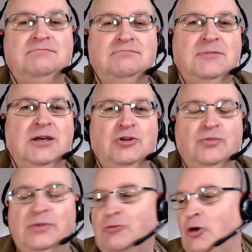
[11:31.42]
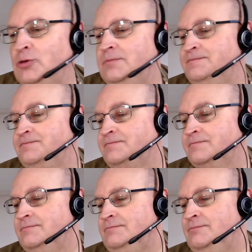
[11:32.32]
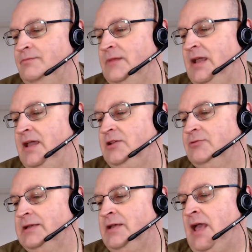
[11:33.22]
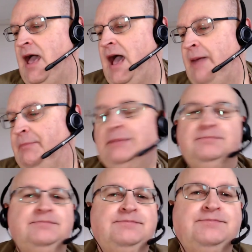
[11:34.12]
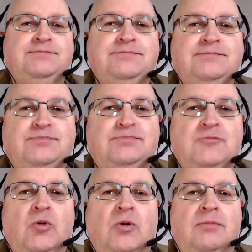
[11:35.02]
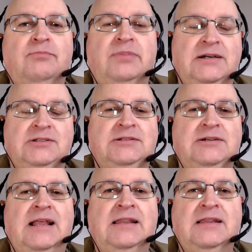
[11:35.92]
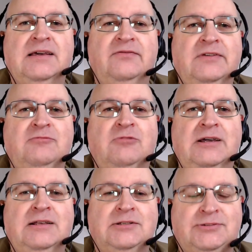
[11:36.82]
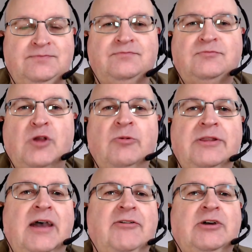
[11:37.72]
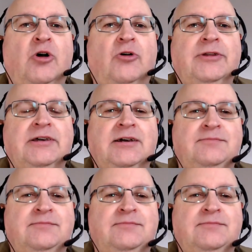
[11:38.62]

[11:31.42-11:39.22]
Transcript: I could be wrong. Anyway, um, oh, back to life in Wales with Eric Honecker